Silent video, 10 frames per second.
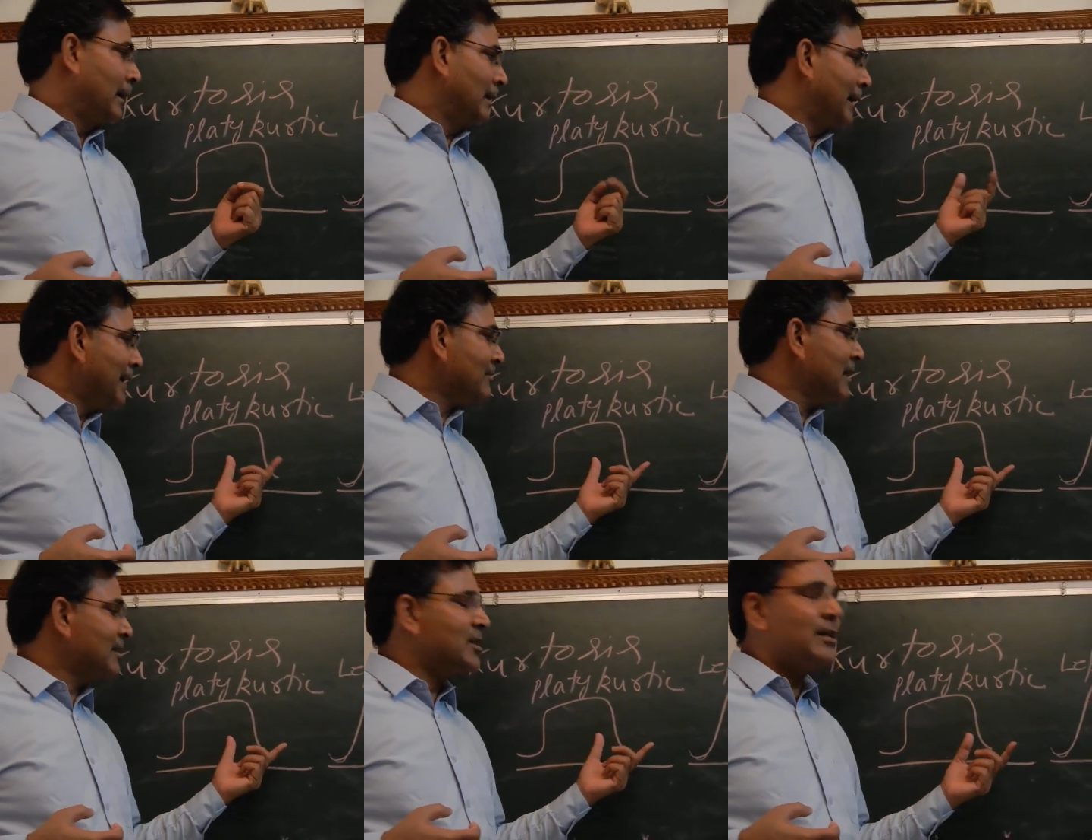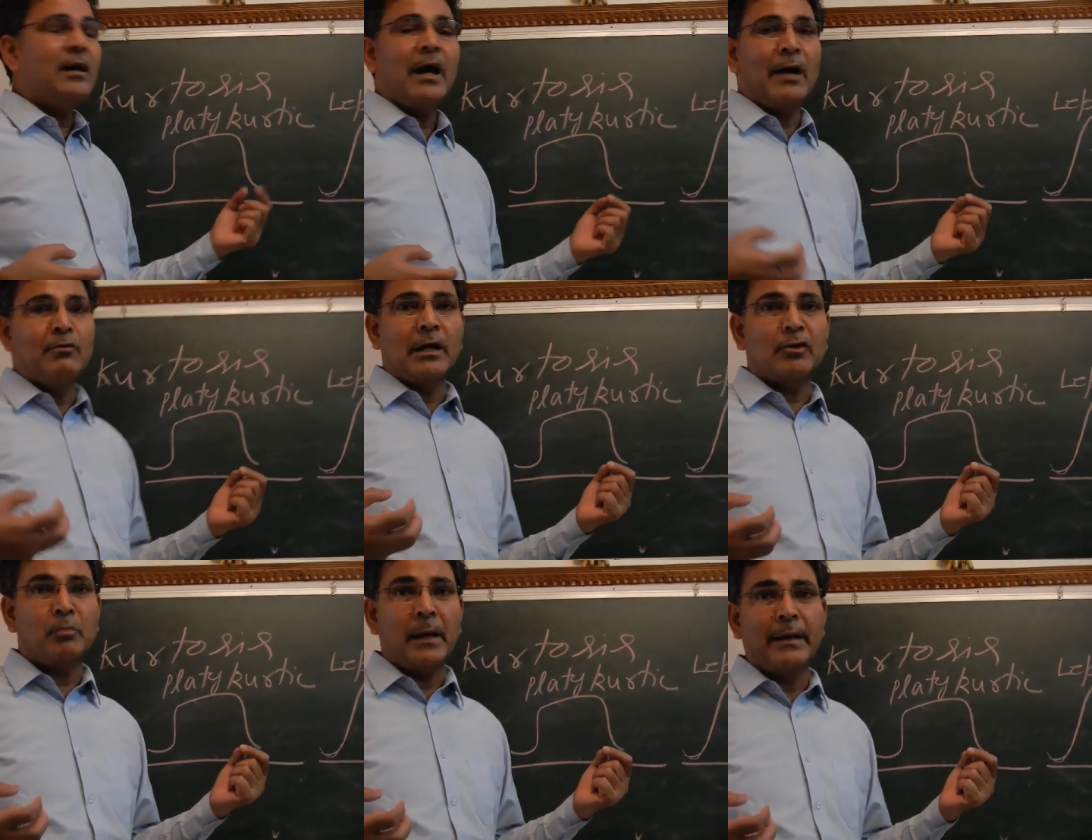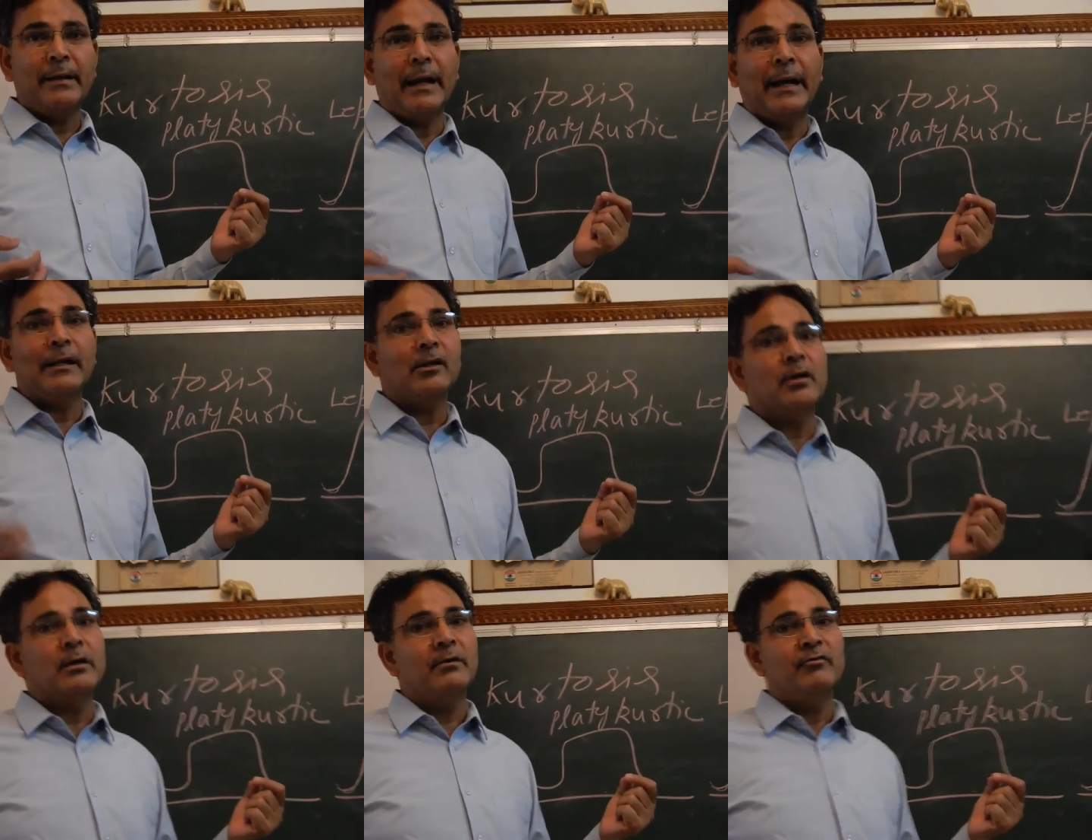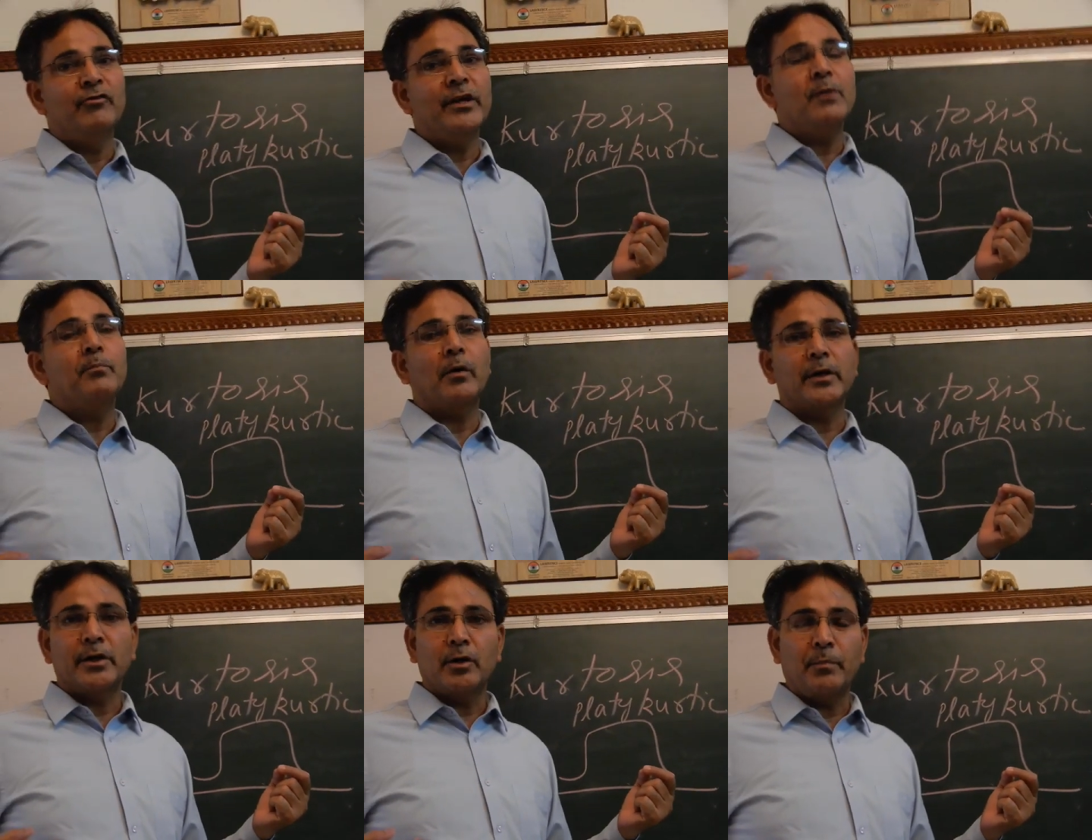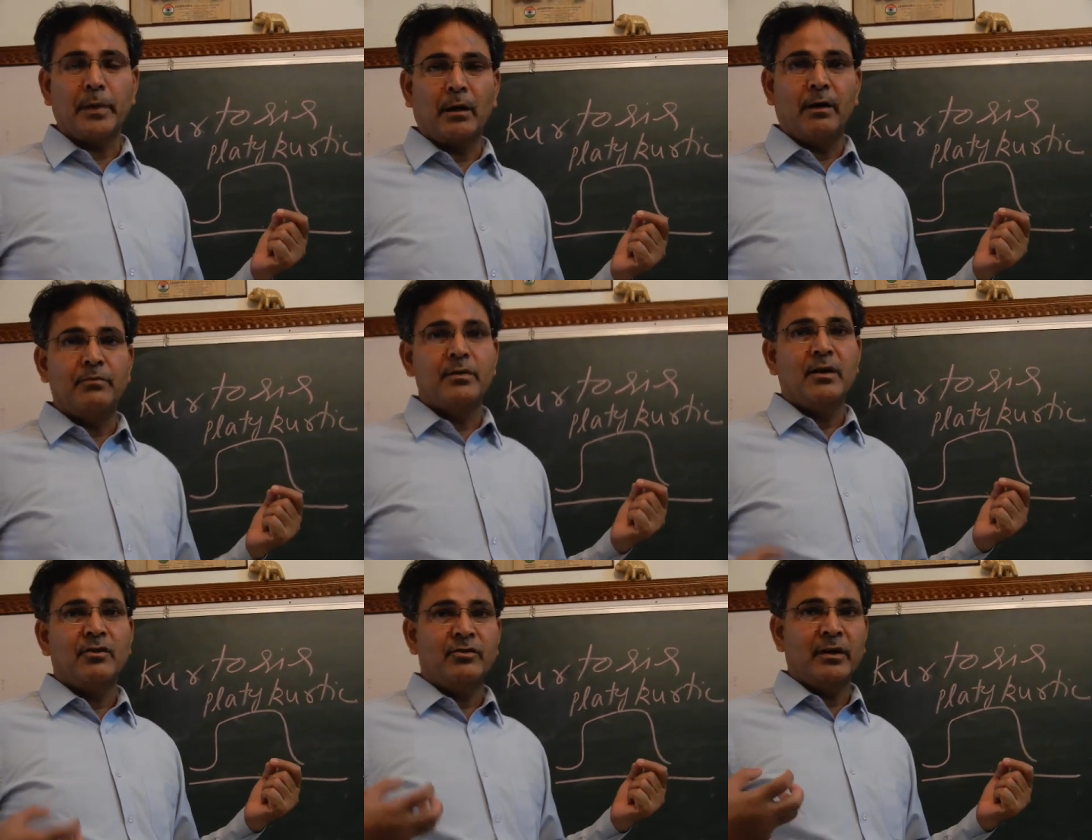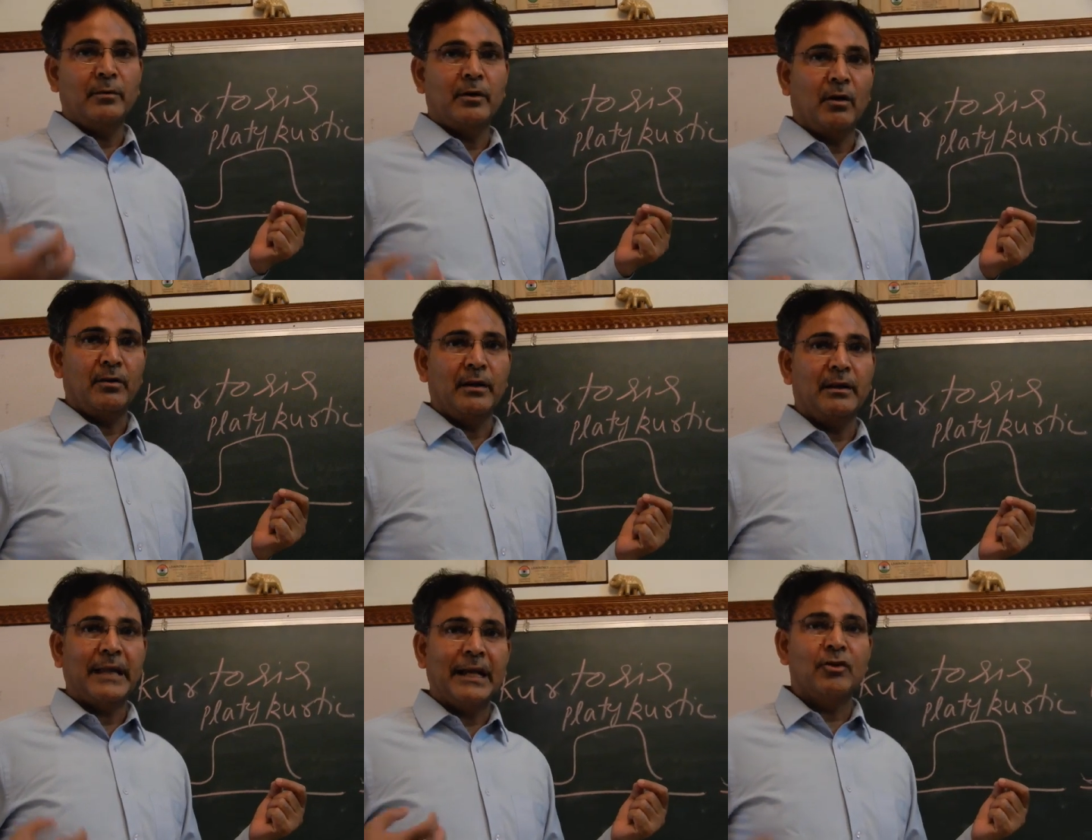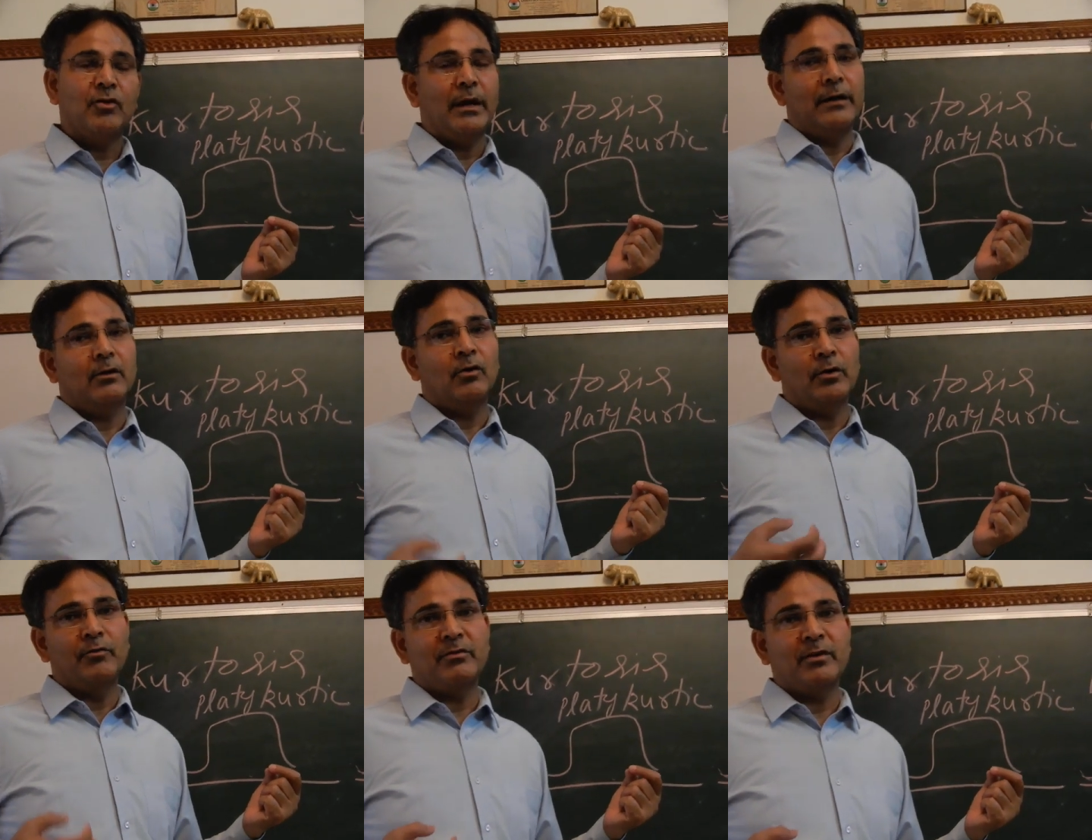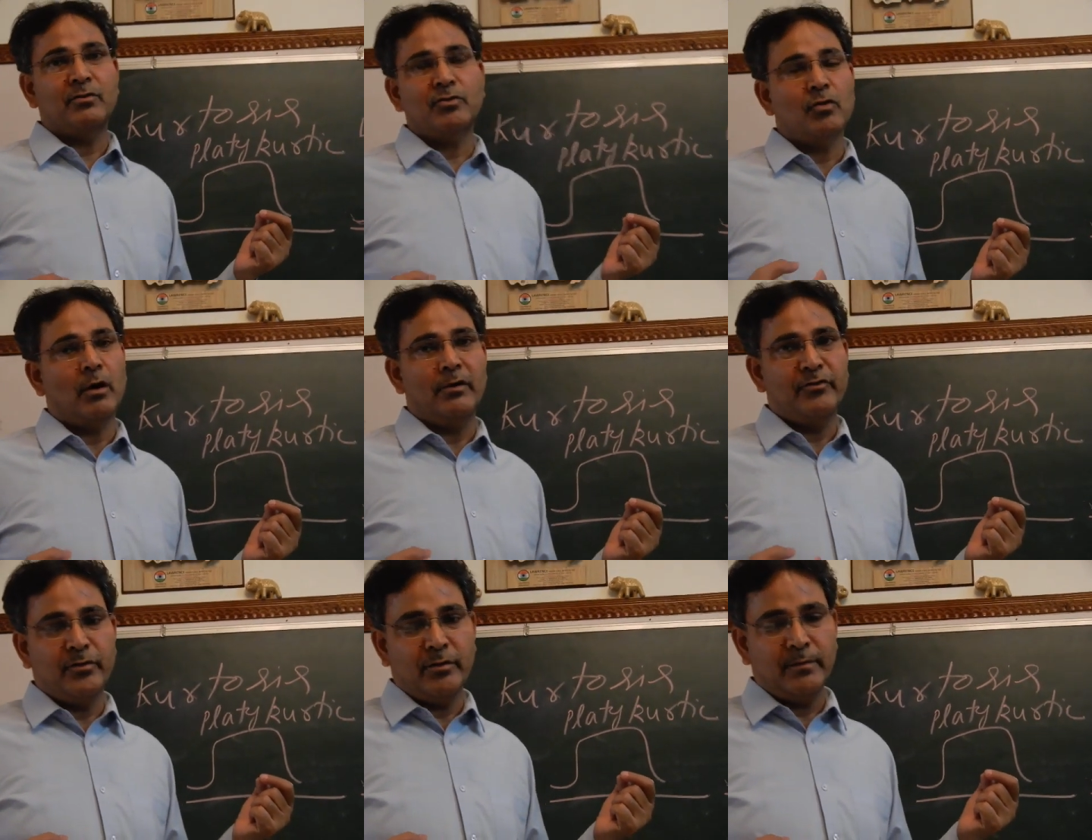In the next lecture, I will explain another very important topic of sedimentology. Thank you and good wishes to all of you.